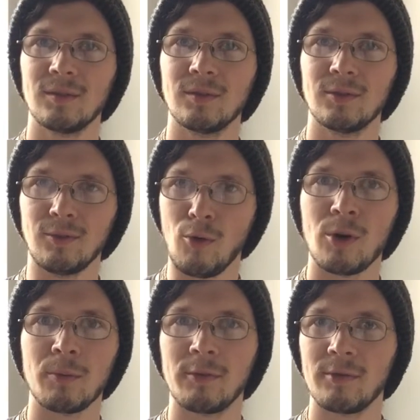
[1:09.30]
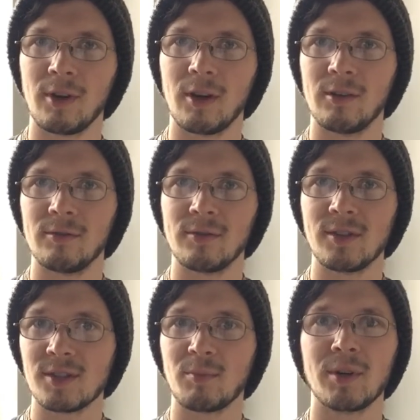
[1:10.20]
form of the
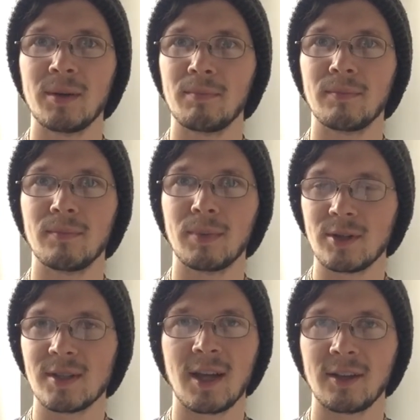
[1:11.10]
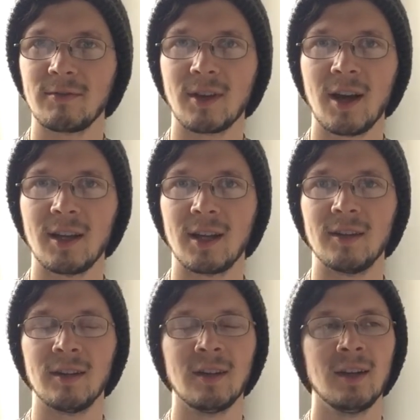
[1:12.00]
Supreme Personality of Godhead.
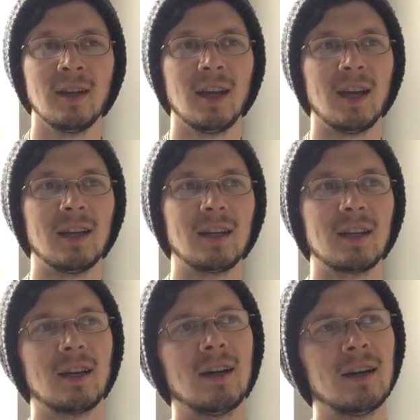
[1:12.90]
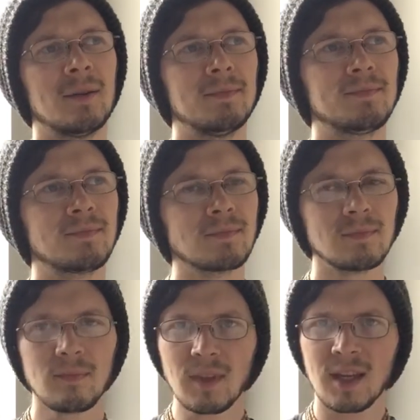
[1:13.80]
And
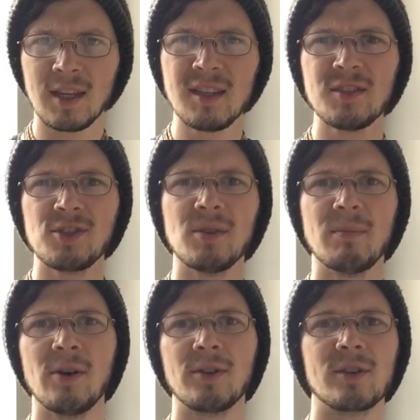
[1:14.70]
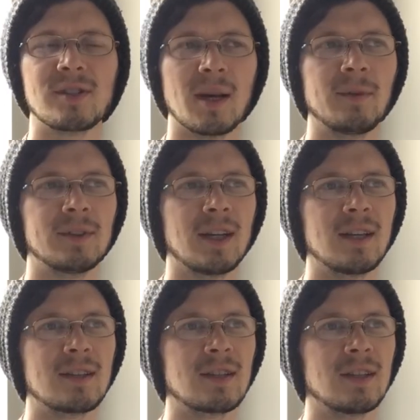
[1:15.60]
he and she both are
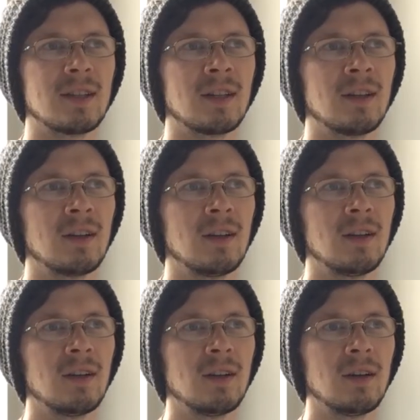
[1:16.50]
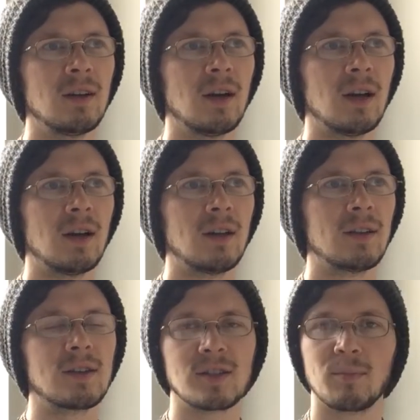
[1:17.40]
simultaneously
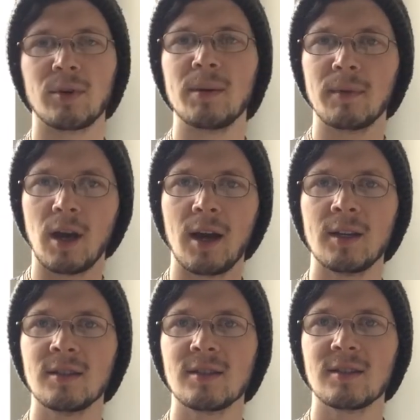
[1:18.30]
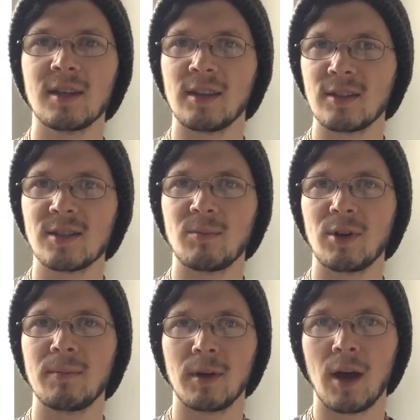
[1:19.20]
the Supreme Goddess and the
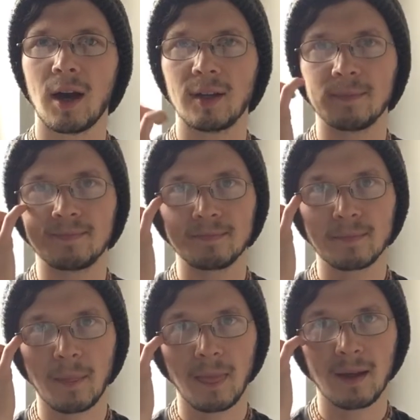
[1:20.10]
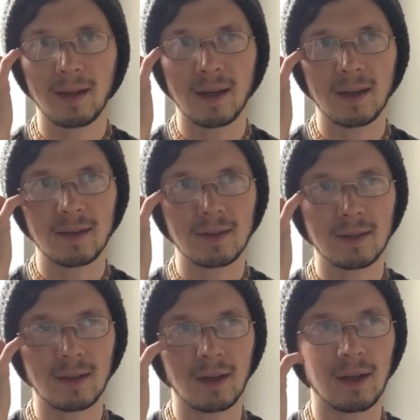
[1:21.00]
Supreme God. And
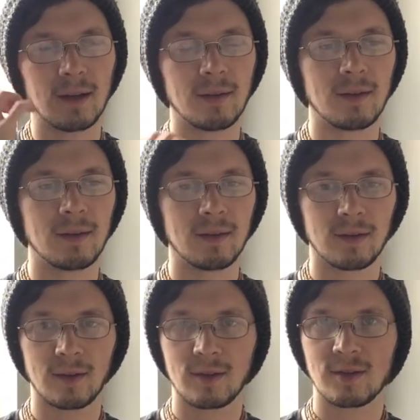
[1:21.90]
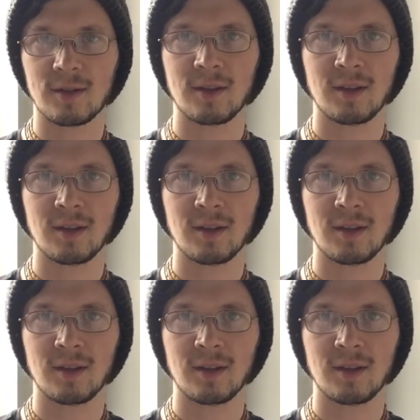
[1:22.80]
there's